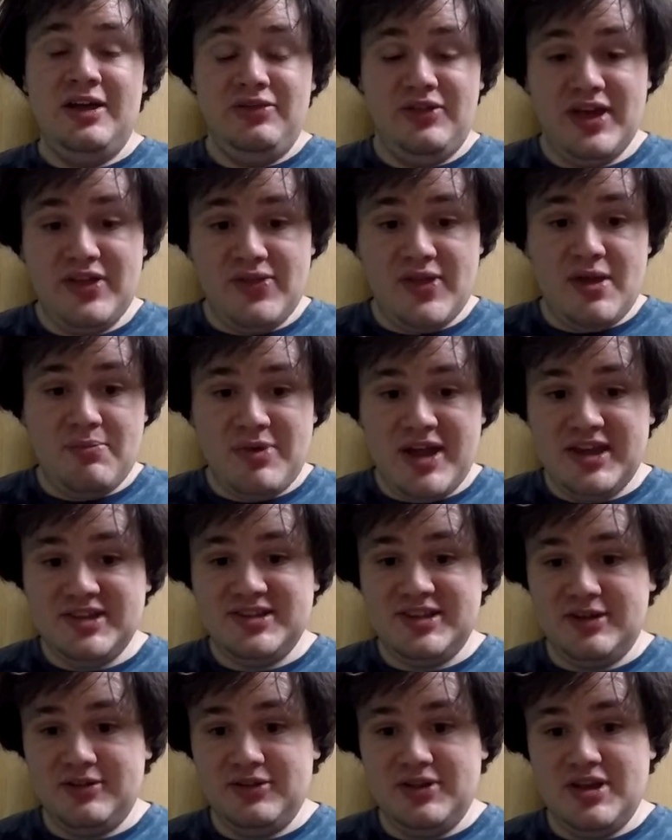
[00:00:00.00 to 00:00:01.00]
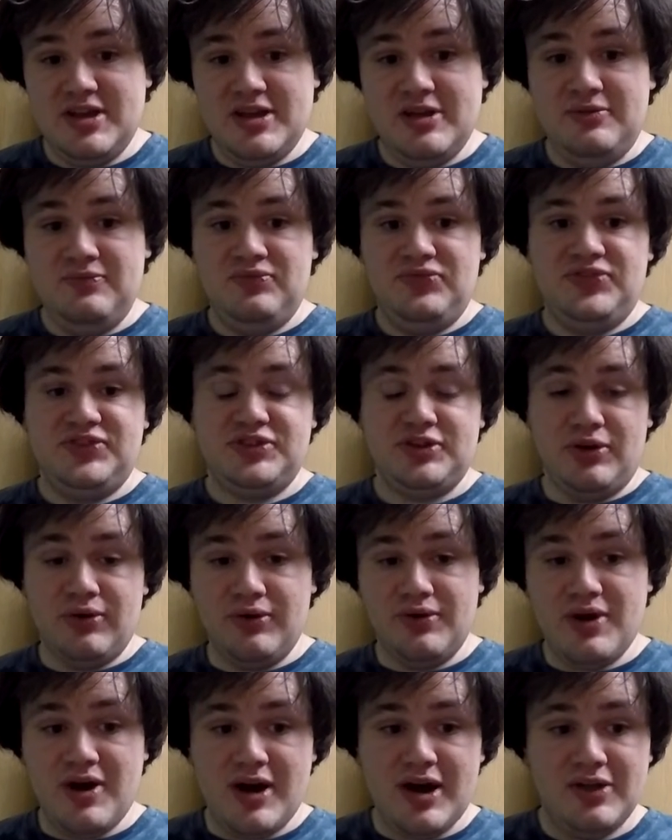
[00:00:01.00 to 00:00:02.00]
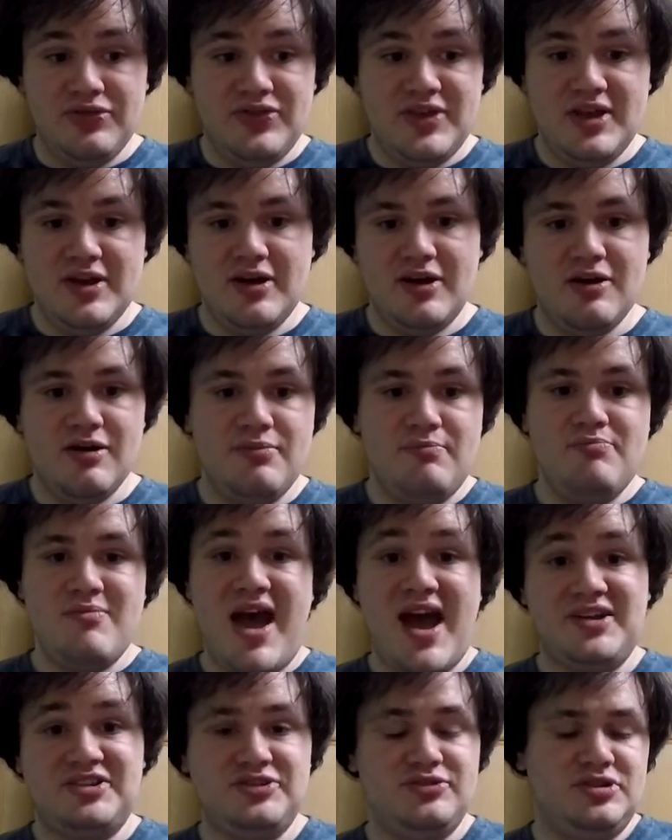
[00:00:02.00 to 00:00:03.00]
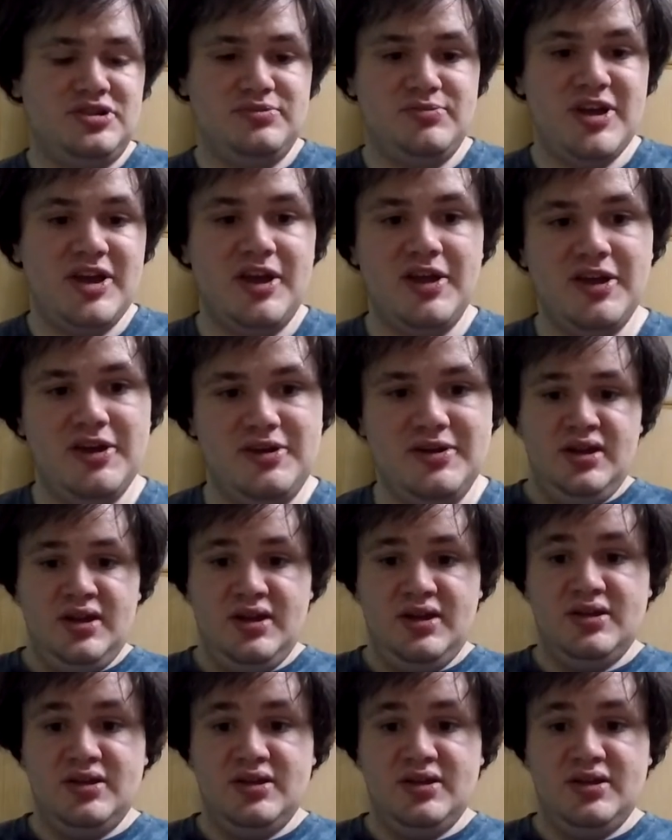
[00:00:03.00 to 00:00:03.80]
then they basically turn on the master spigot,